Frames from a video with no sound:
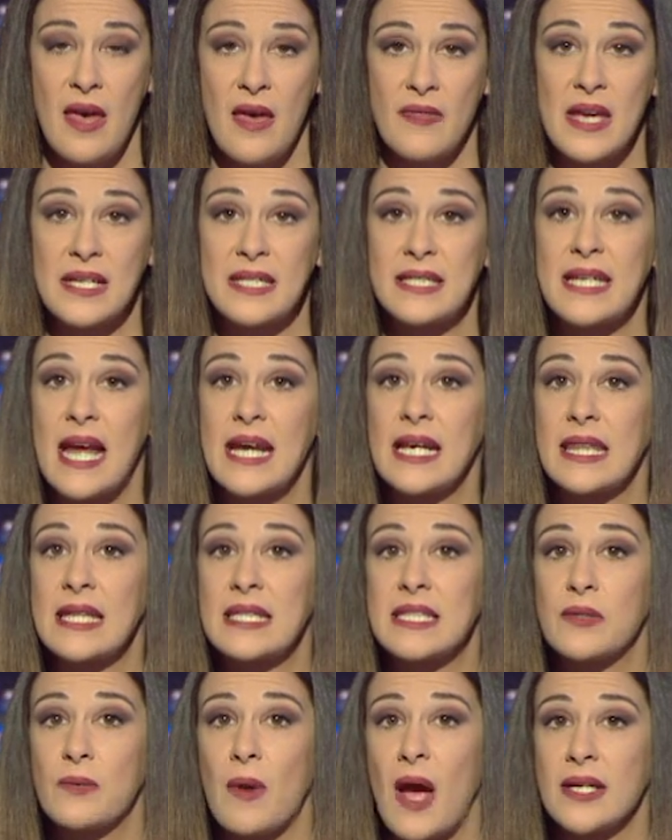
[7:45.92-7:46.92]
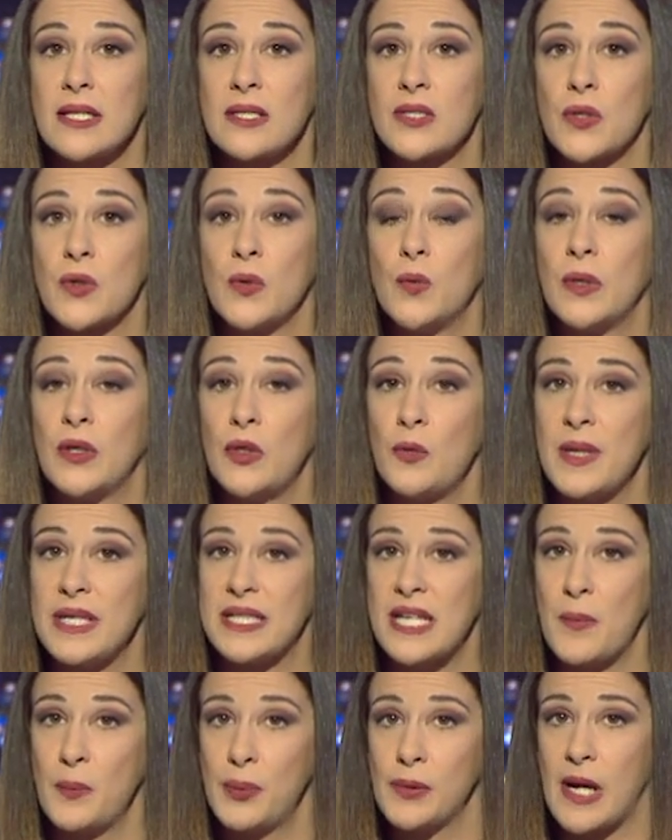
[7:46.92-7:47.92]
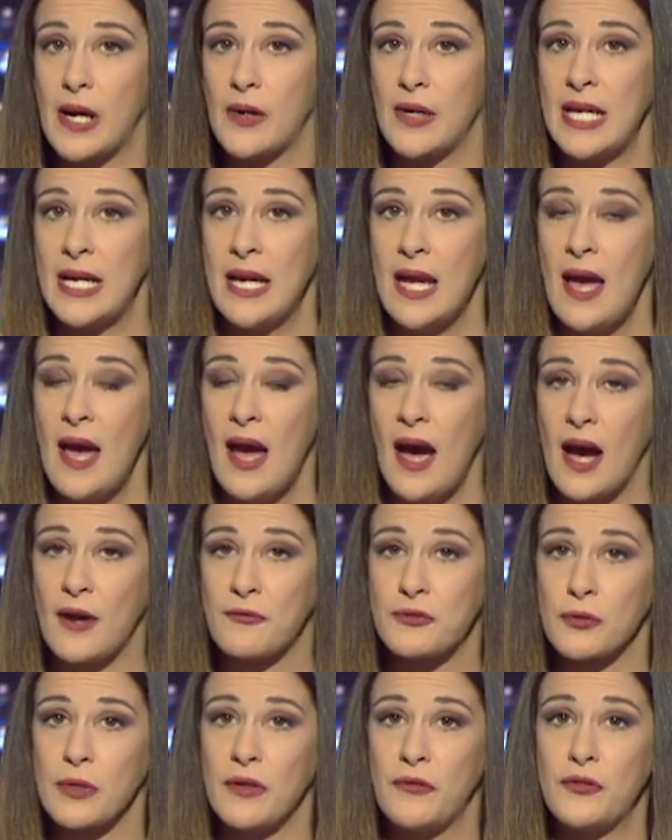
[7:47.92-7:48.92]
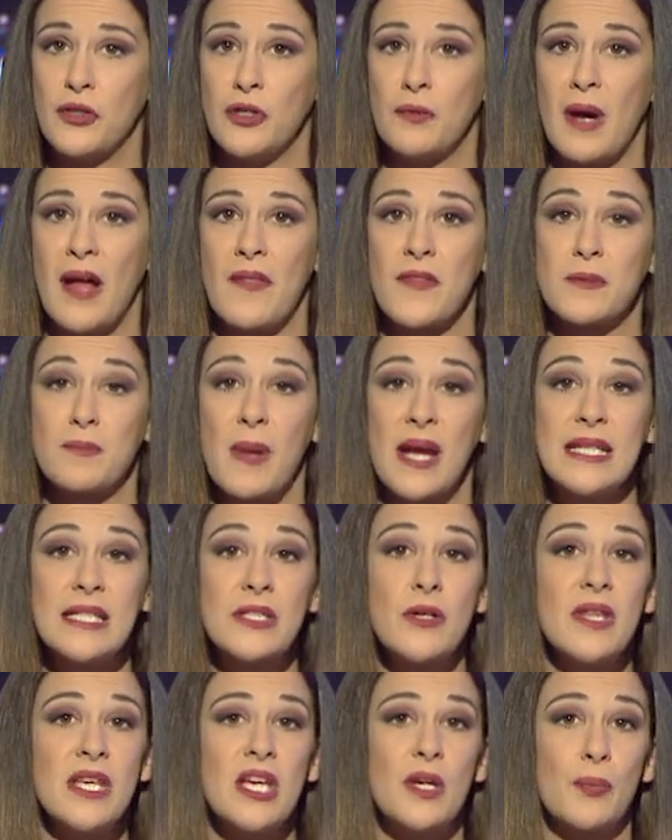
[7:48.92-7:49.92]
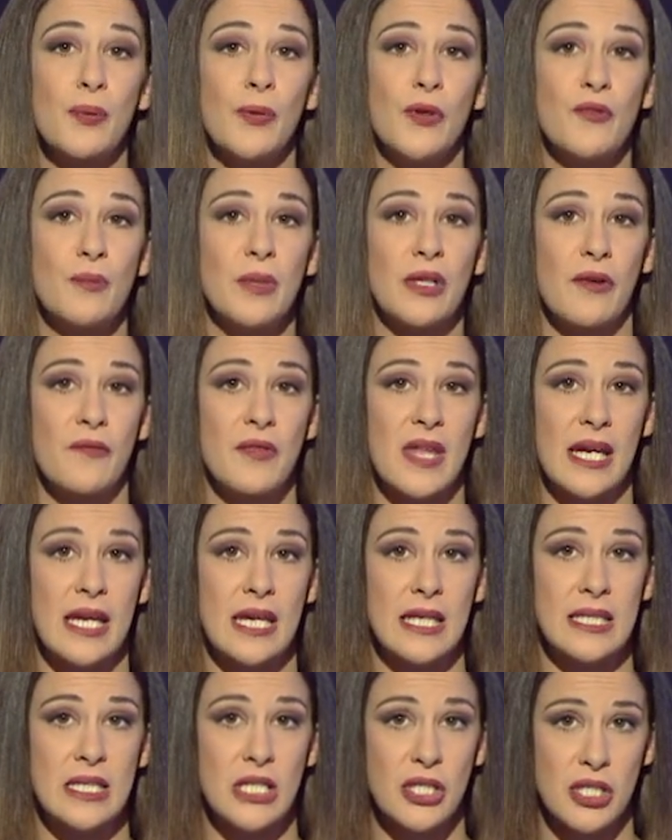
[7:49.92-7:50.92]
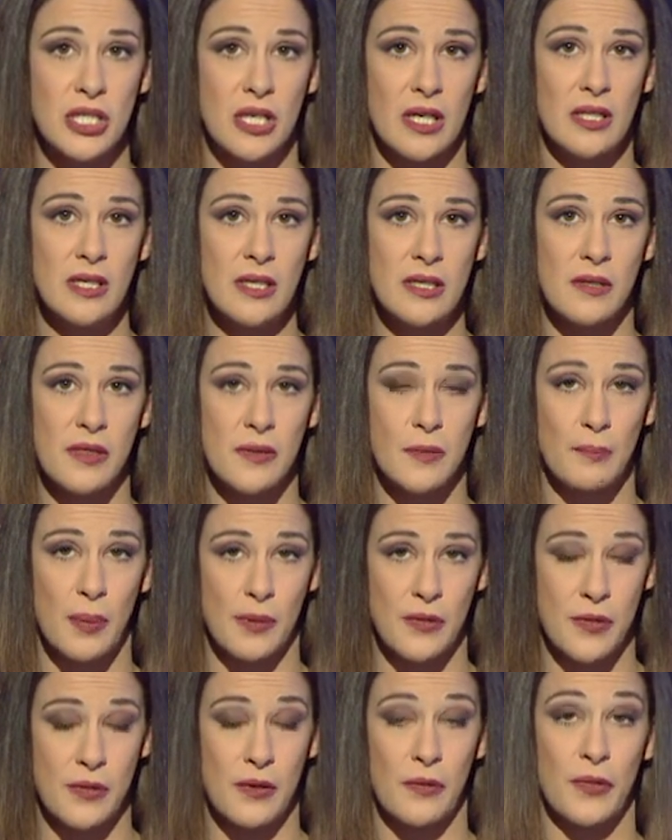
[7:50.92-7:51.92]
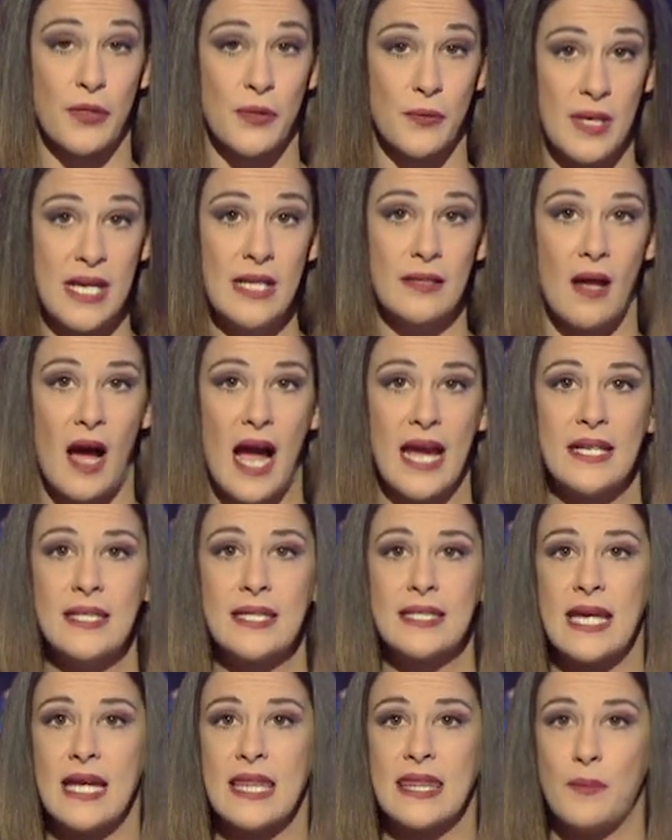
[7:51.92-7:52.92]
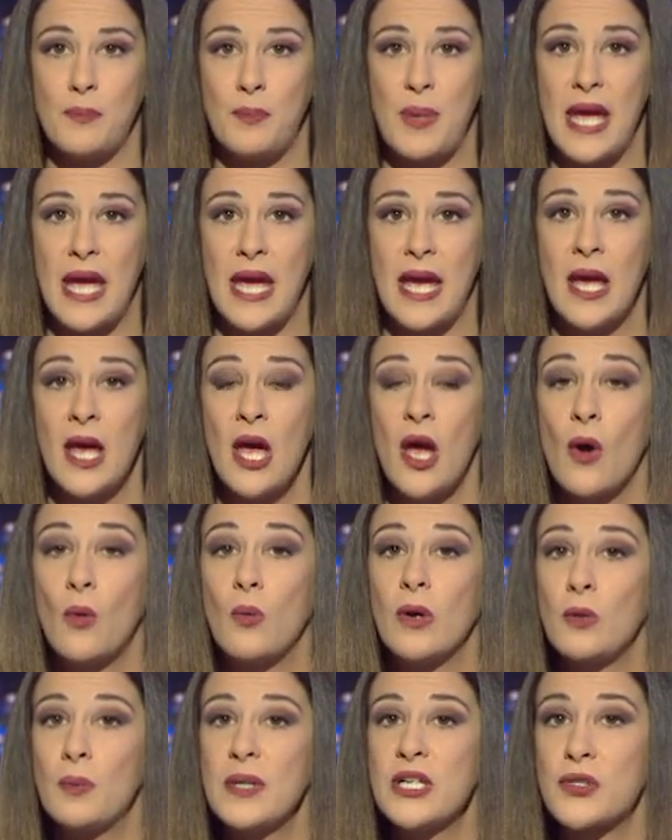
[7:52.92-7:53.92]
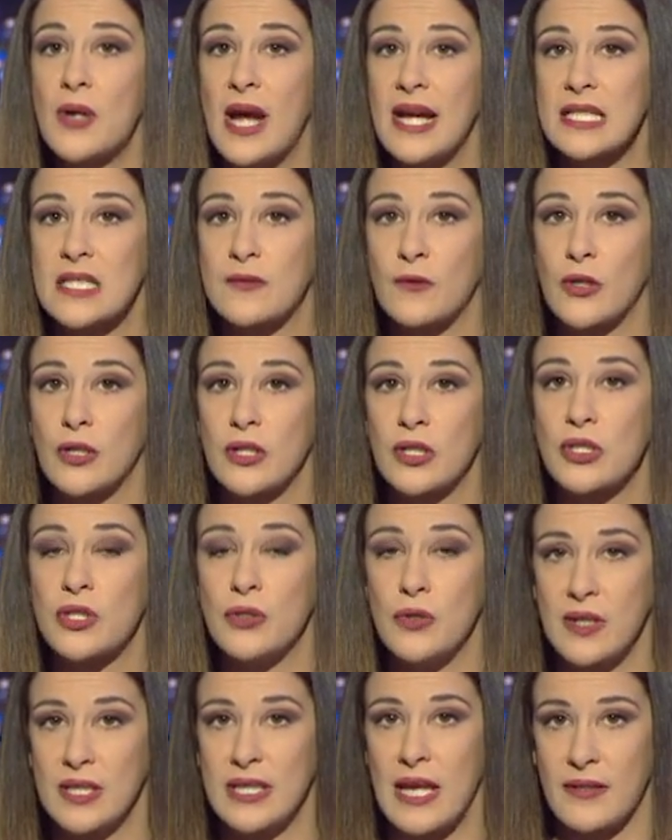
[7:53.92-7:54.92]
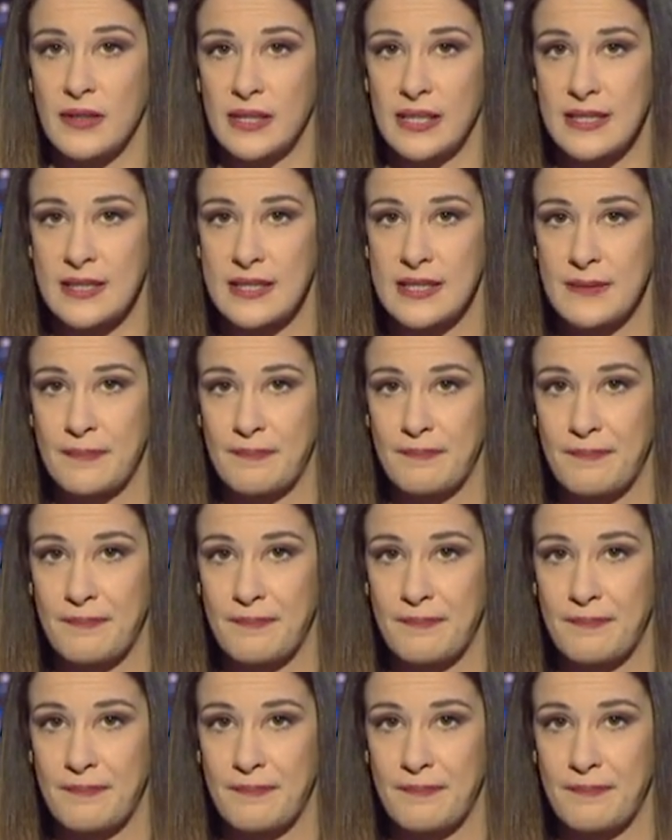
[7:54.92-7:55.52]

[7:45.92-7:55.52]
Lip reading: Their stay at the Tirana Zoo will be temporary. After a few months, based on the improvement of their condition, the 3 lions and the bear will be transferred to the Netherlands.